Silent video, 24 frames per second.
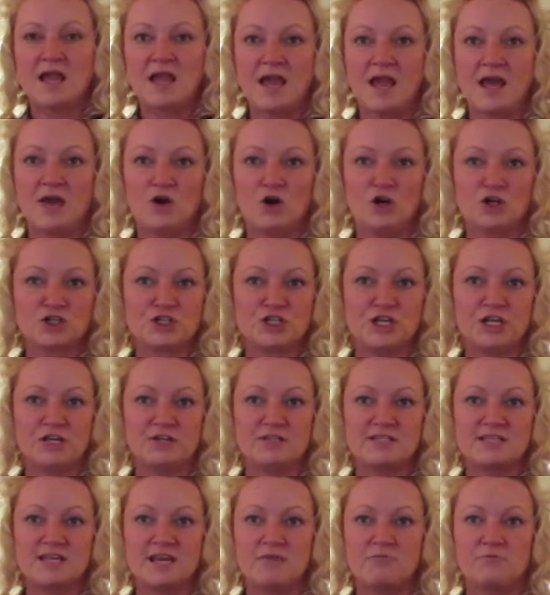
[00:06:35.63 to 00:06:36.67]
And all she
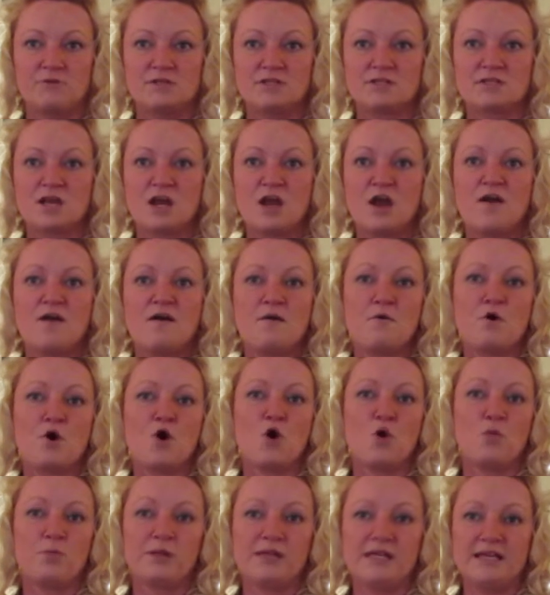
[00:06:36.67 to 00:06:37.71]
could say was,
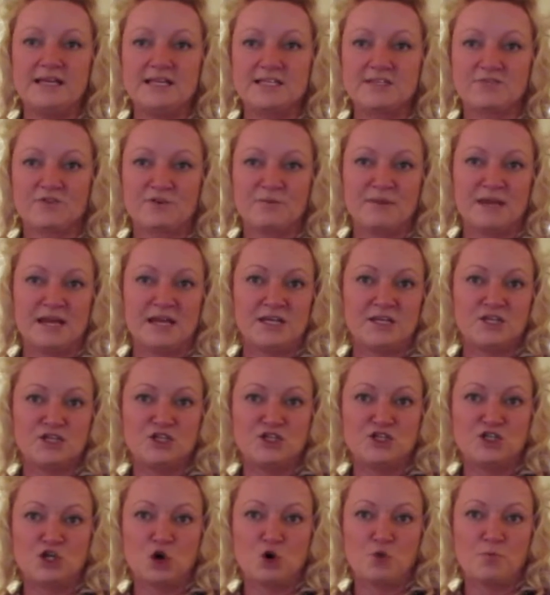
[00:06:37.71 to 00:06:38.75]
oh, please, for me,
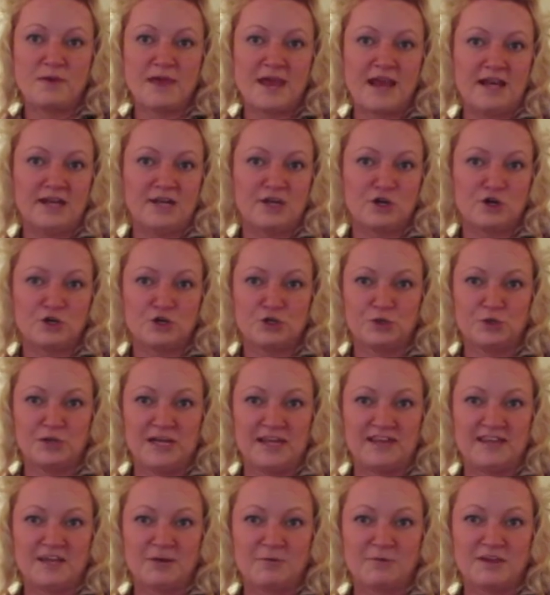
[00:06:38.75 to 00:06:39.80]
don't paint it or do
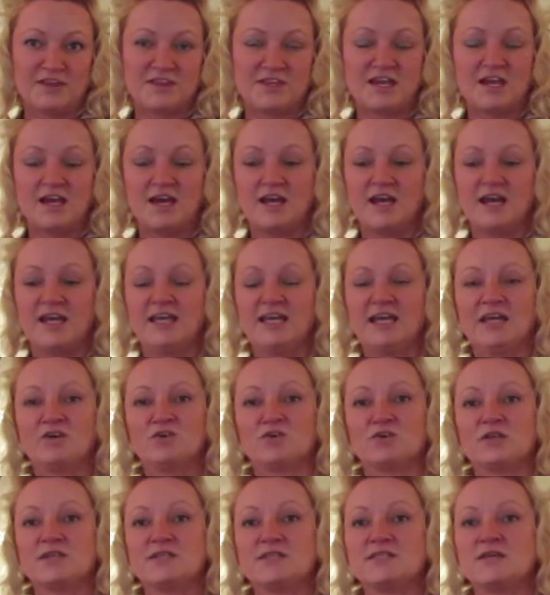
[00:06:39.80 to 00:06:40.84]
anything with it. And I
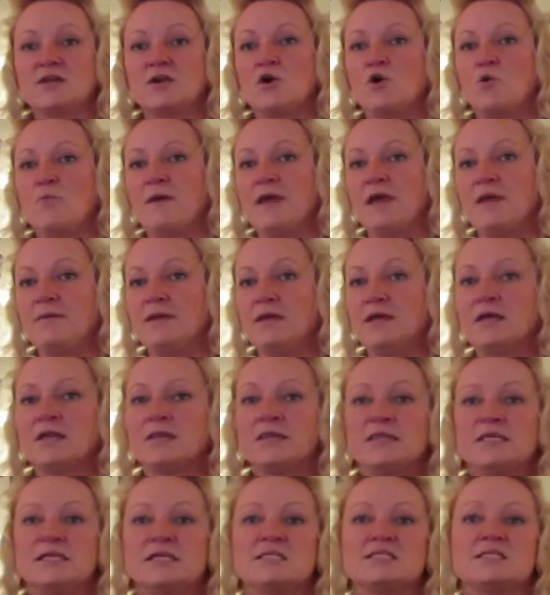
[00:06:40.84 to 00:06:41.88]
giggled and said, oh, baby,
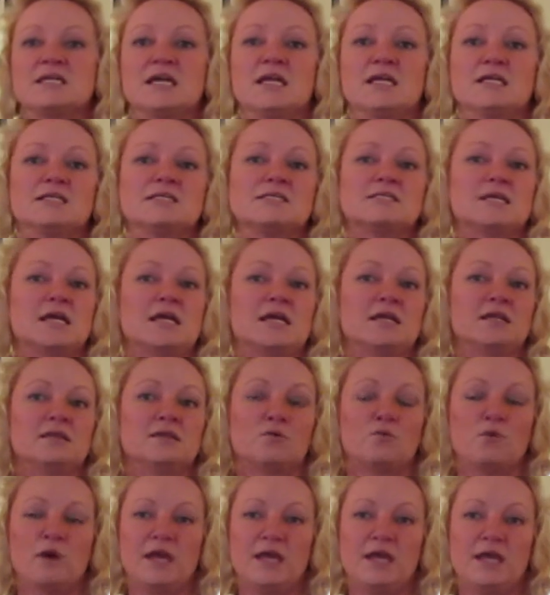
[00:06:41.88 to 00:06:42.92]
this thing is staying the
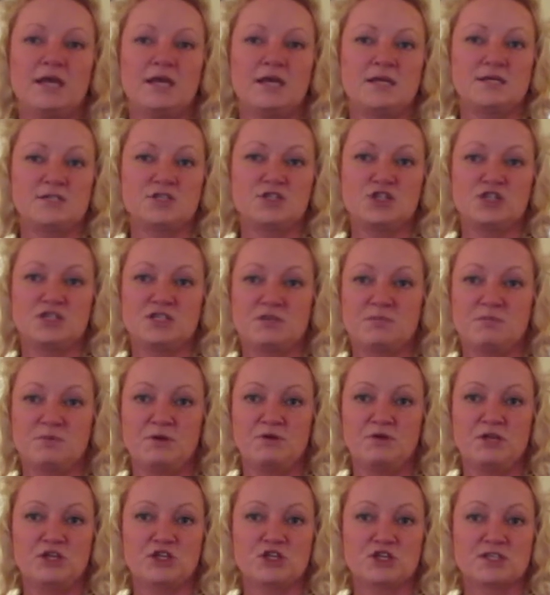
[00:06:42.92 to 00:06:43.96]
way it is. She's a
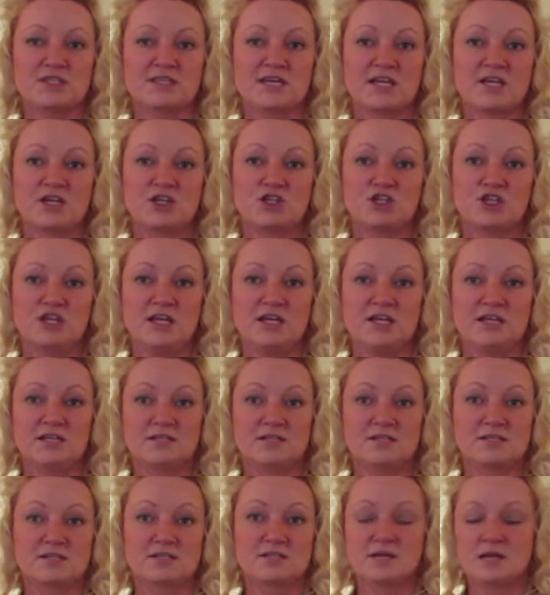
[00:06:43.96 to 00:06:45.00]
beauty just like she
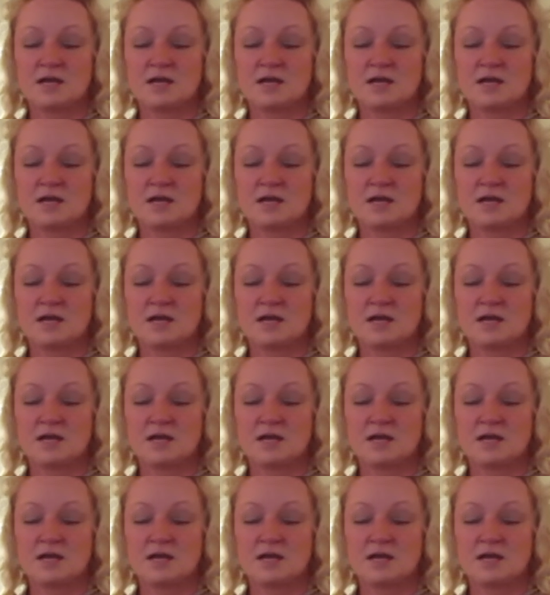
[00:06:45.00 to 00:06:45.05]
is.